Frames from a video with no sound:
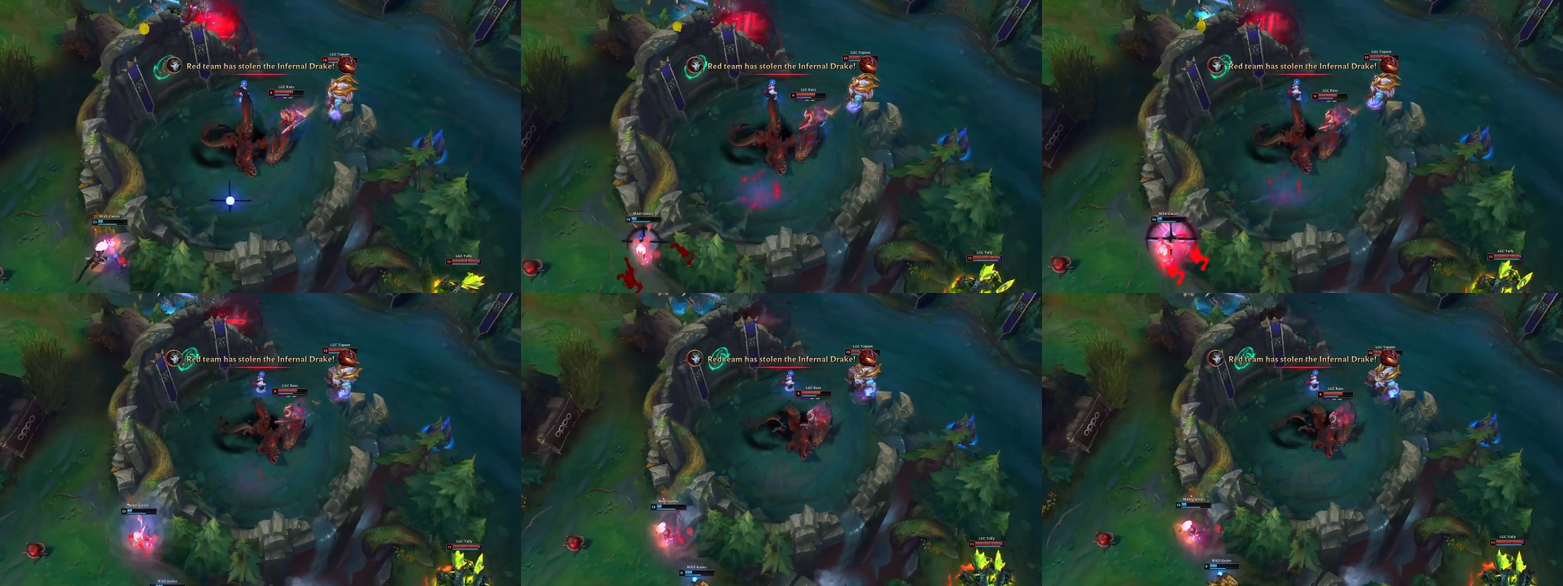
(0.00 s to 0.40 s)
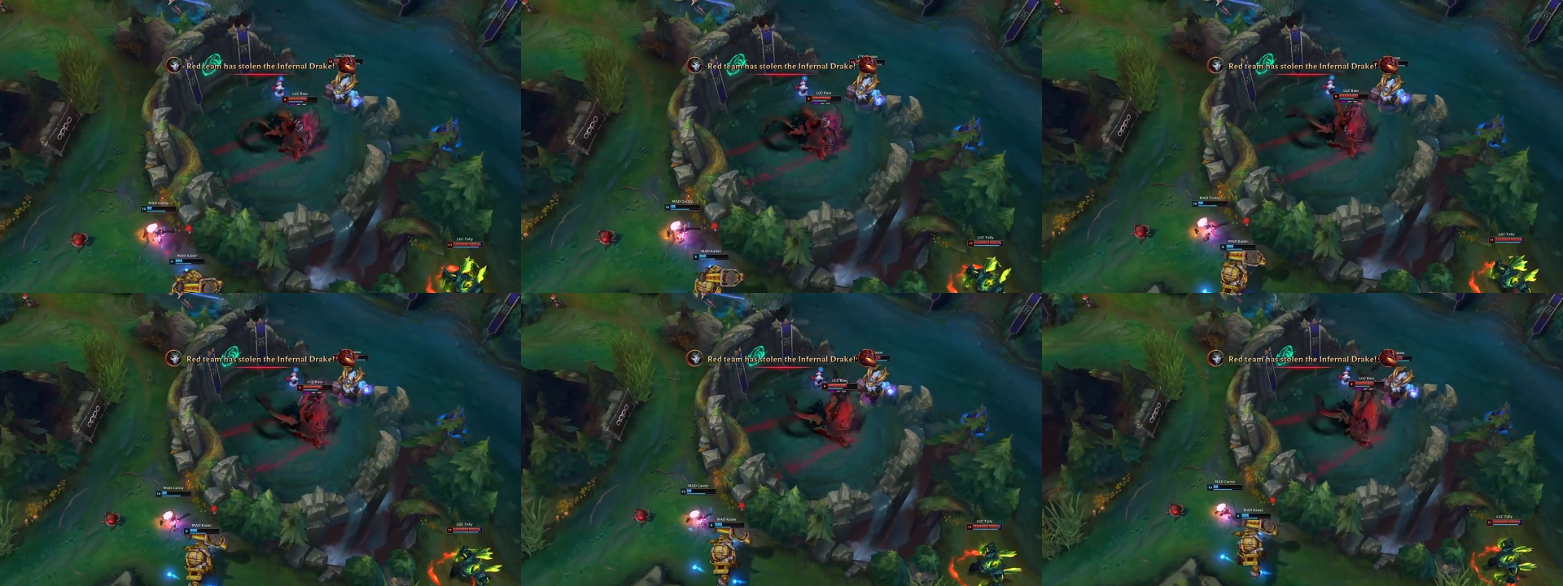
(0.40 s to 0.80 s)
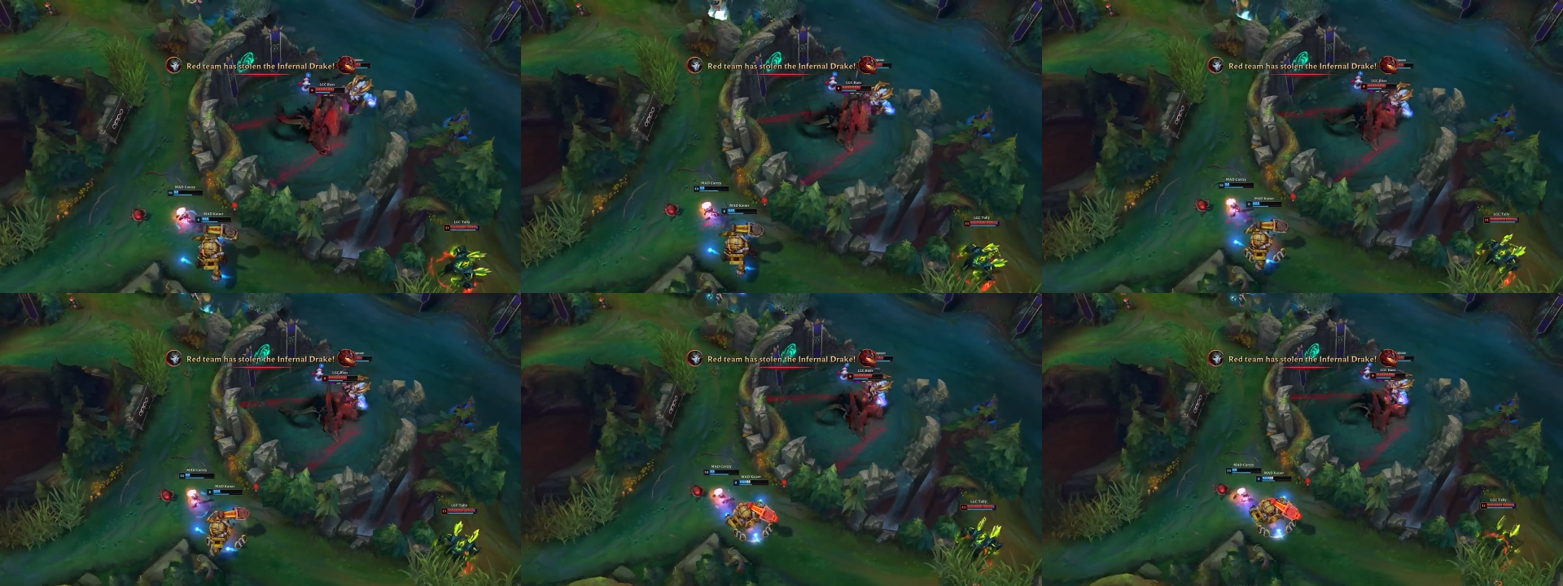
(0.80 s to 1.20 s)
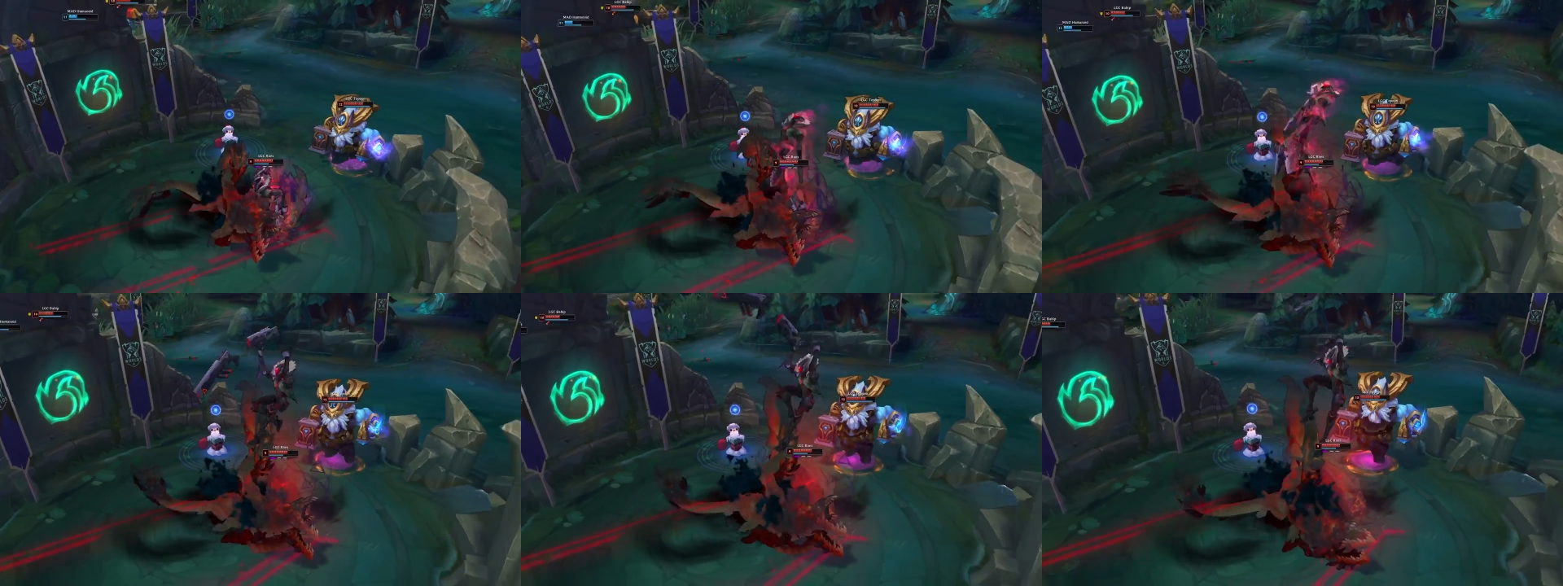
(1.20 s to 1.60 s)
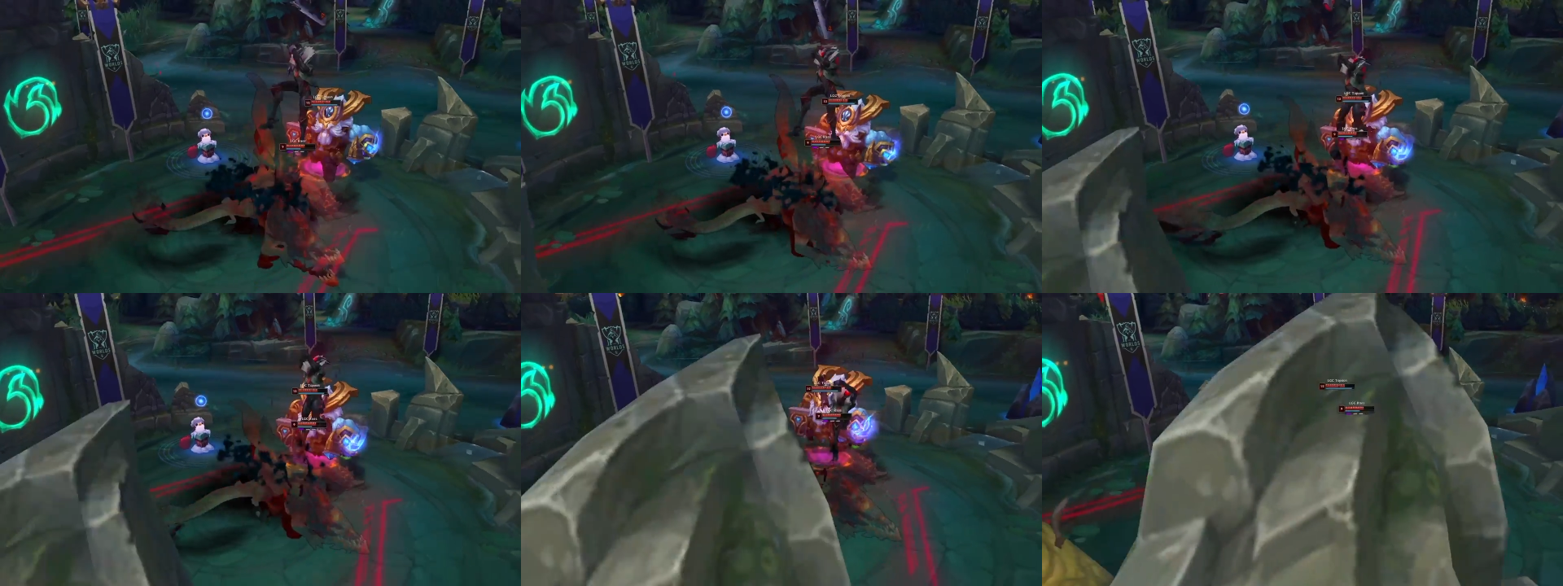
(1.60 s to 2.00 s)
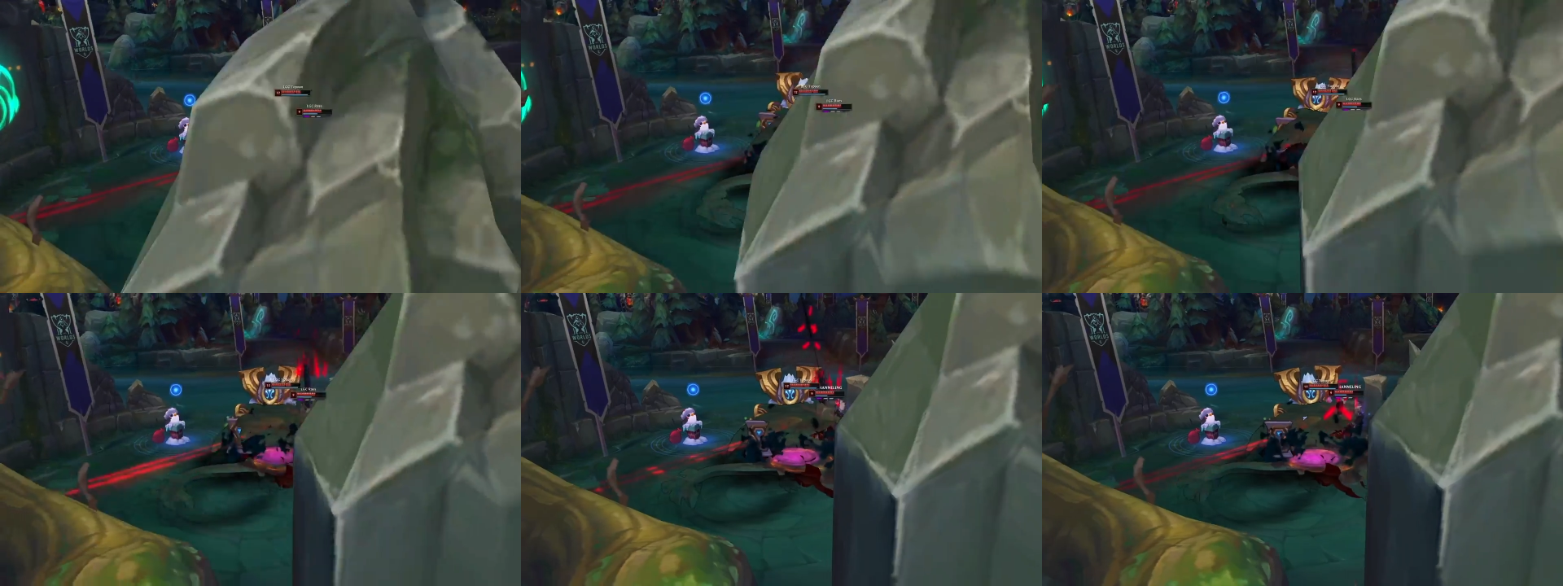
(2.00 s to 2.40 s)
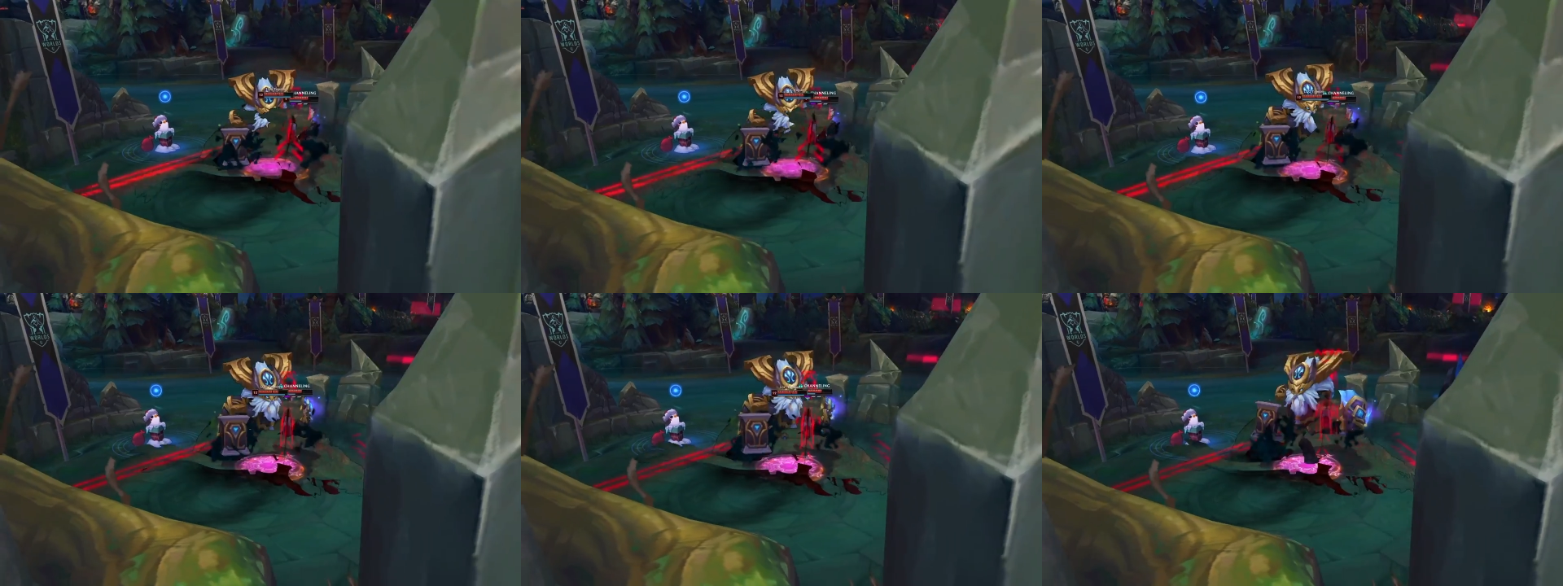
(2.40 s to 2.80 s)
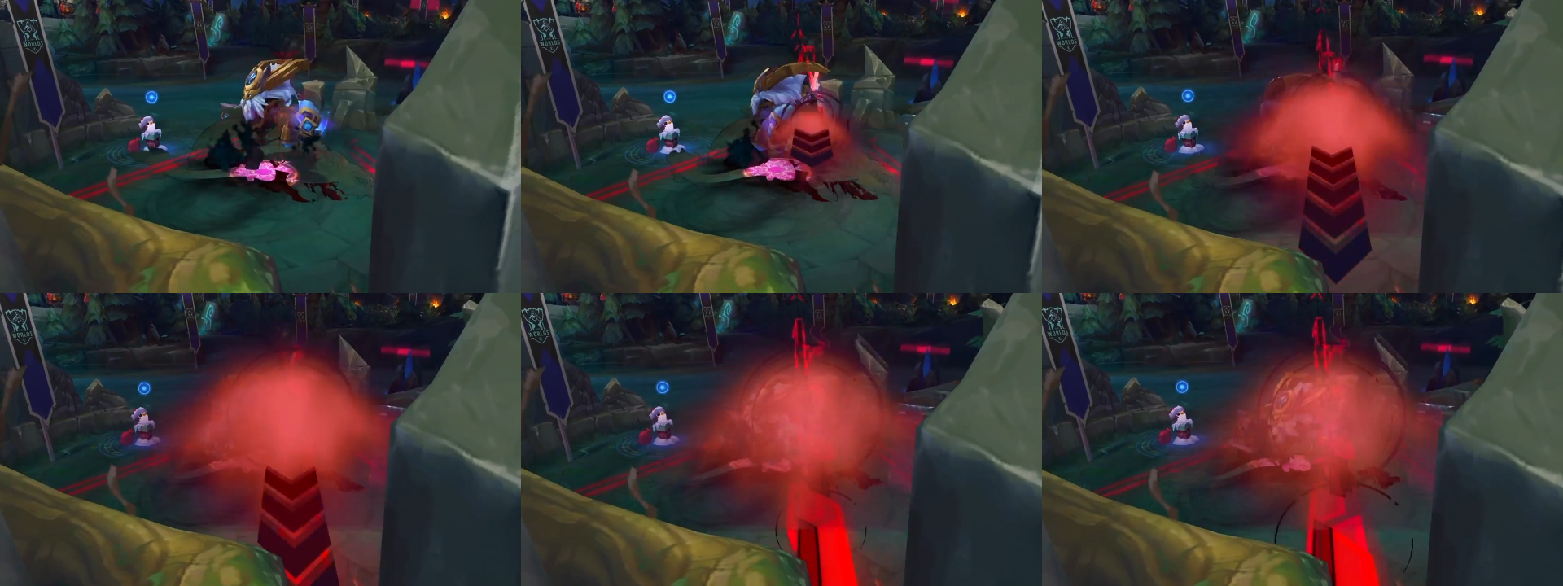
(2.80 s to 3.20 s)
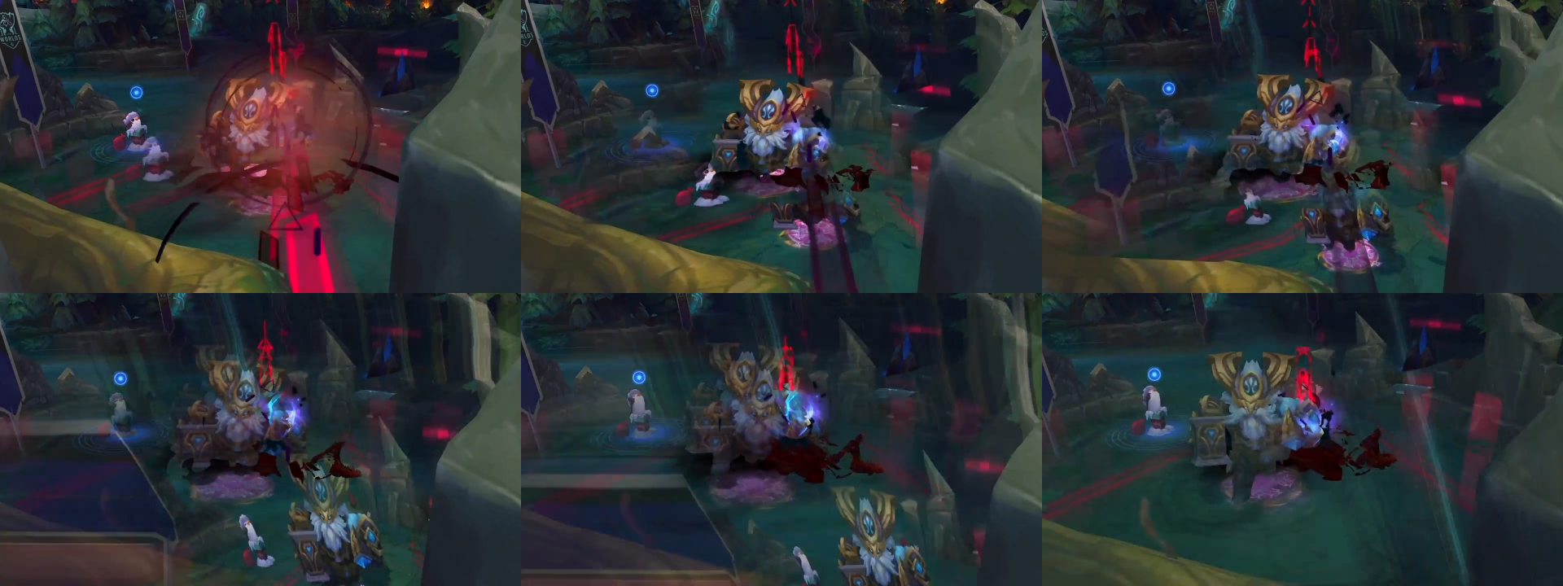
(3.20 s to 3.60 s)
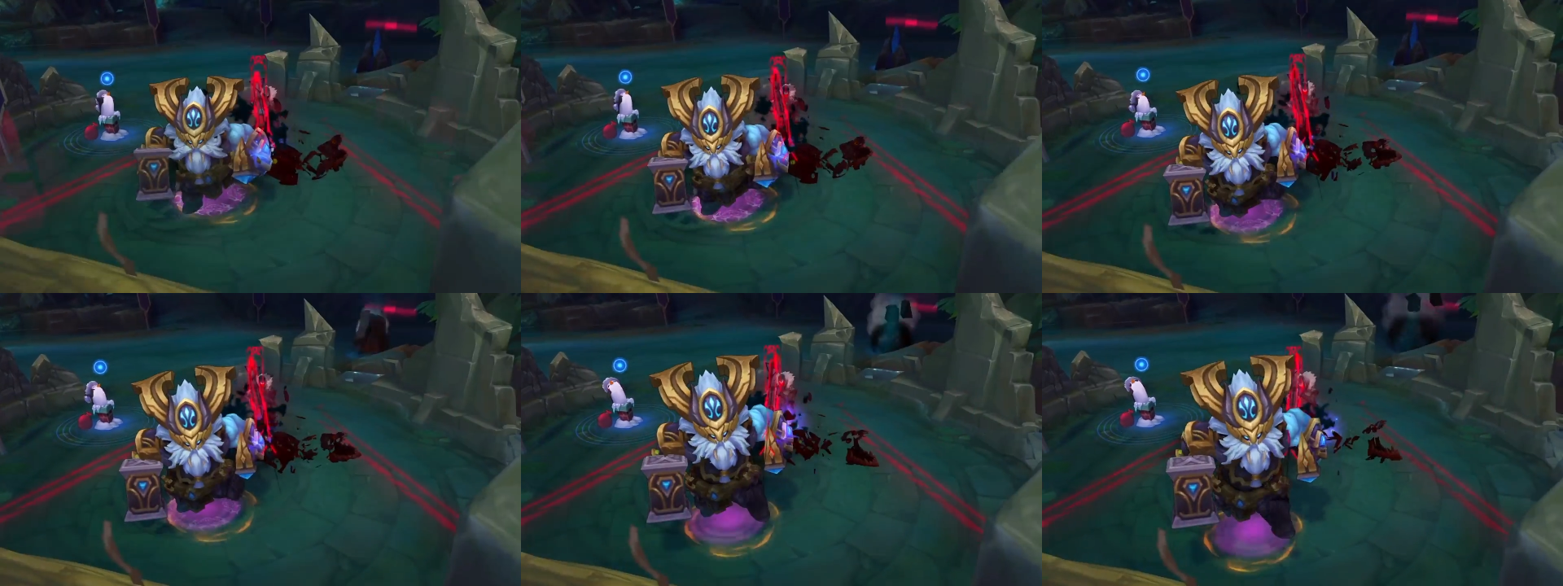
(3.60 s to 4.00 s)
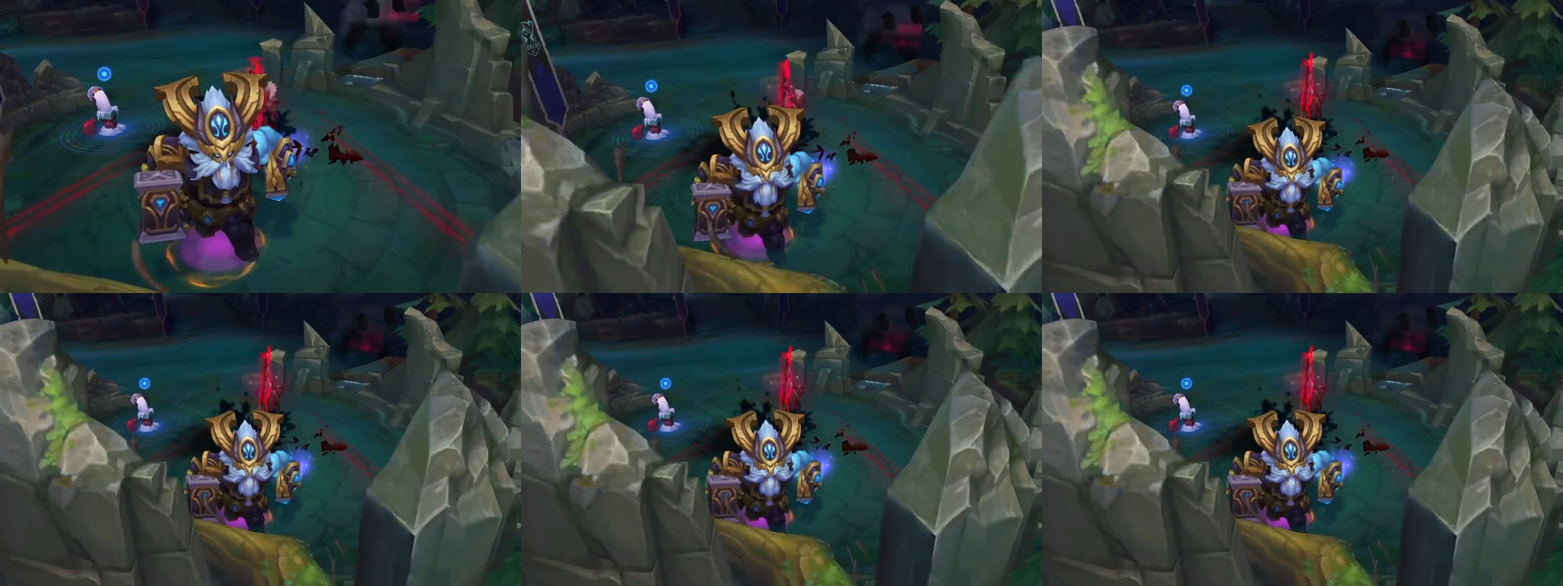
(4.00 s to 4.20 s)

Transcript: No face is visible, so there are no lips to read.